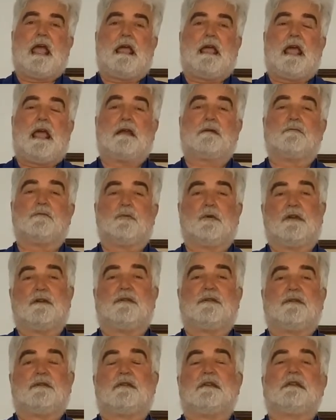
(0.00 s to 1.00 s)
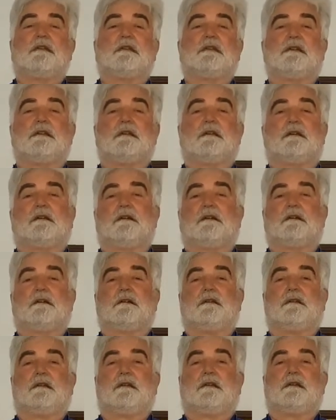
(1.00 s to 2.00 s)
and with the
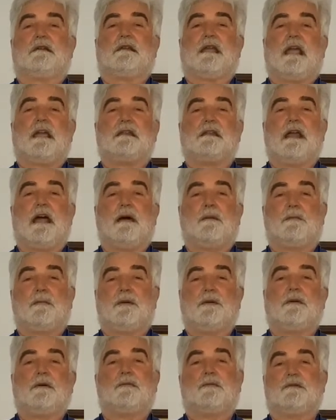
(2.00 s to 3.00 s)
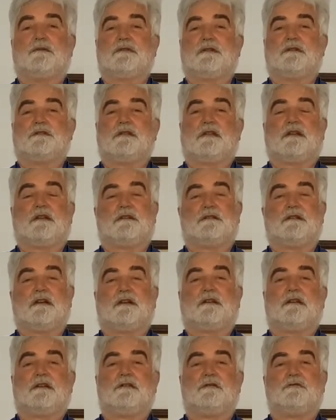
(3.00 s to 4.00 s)
KNEP, which is the
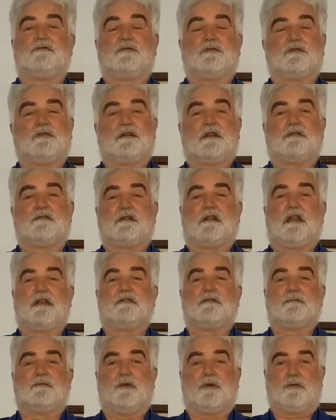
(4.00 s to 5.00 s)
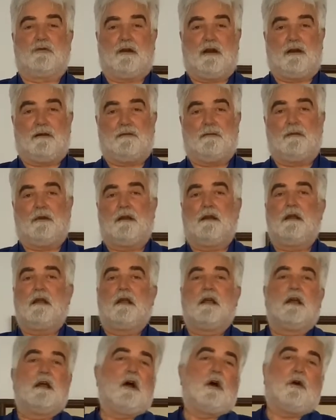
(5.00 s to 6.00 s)
Kentucky Nutrition Education Program.
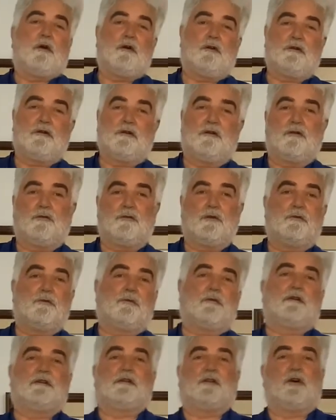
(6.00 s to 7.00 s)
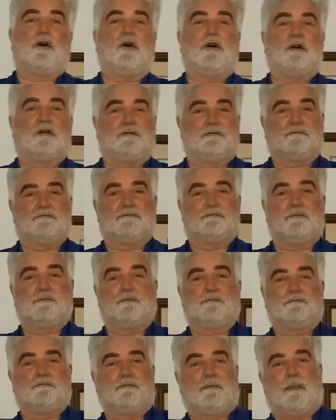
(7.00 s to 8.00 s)
Earlier we were in the garden
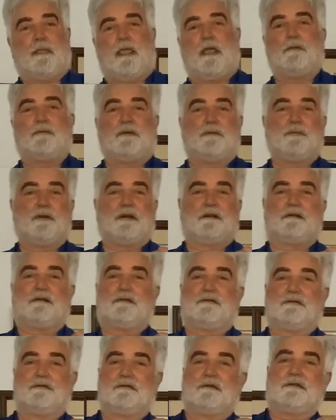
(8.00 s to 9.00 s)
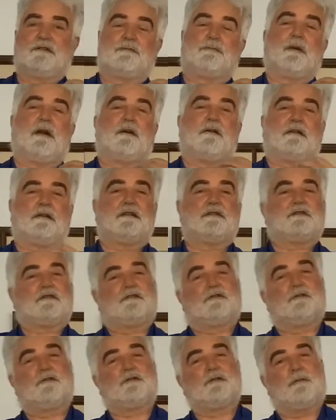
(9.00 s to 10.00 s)
and we picked asparagus
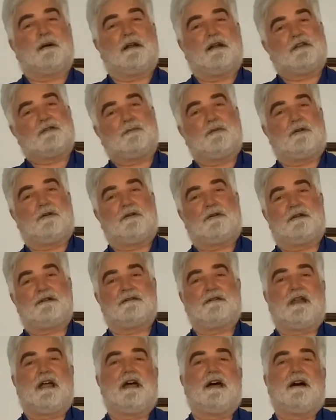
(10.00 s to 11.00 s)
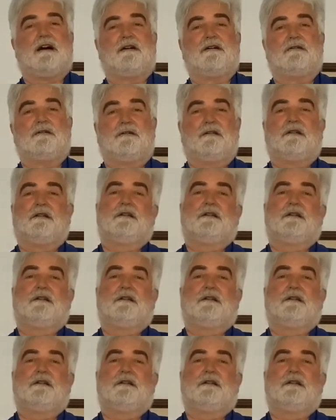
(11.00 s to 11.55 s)
and learned about asparagus. Now